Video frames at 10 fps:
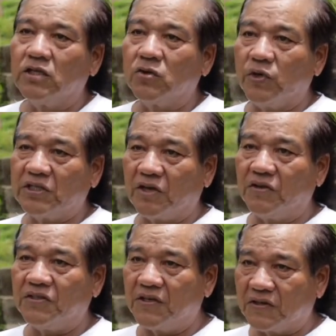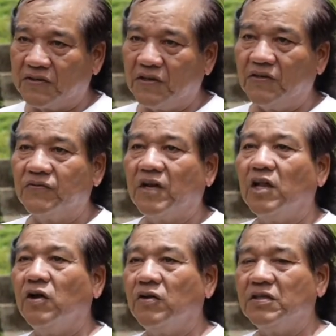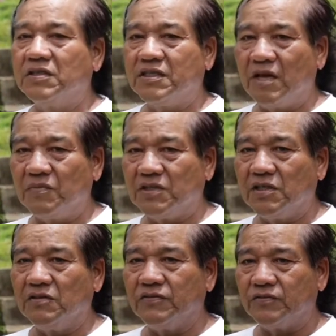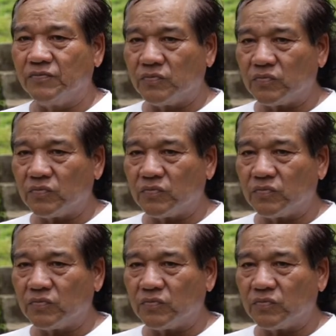So we started on the 16th and on the 17th,